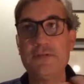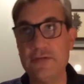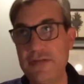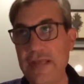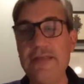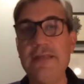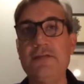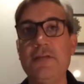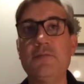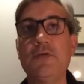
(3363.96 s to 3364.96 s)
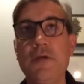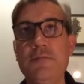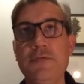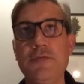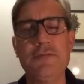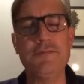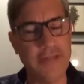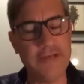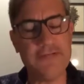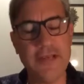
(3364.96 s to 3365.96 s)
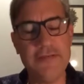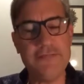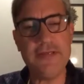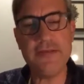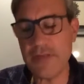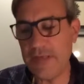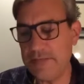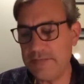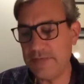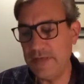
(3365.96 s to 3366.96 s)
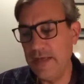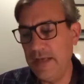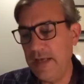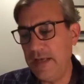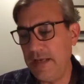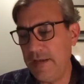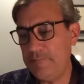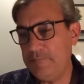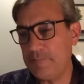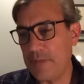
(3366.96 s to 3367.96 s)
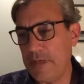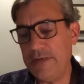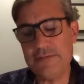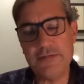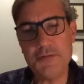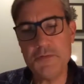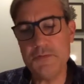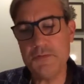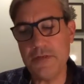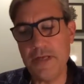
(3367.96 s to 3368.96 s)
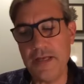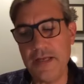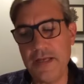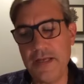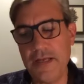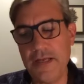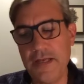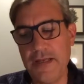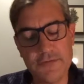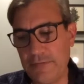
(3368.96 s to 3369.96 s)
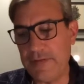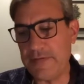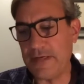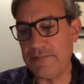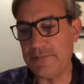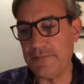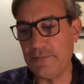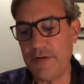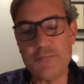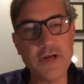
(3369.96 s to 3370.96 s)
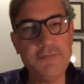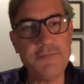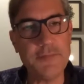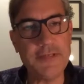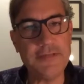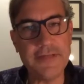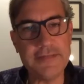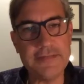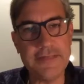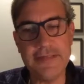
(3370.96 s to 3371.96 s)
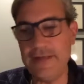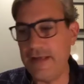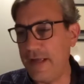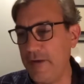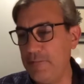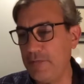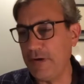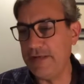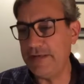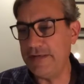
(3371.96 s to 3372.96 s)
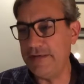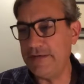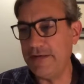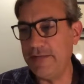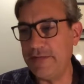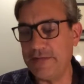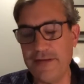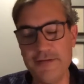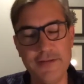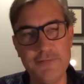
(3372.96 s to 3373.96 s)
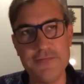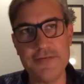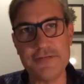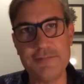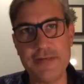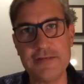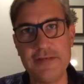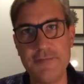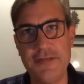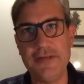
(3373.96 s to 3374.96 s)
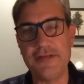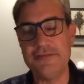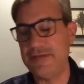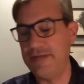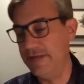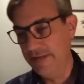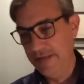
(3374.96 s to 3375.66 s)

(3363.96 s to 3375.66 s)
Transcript: or attending to the problems with our fetishizing of guns. I also uh, uh, you'll notice right away that I've ripped off Emily Dickinson um, right here in the title. I wasn't expecting Emily Dickinson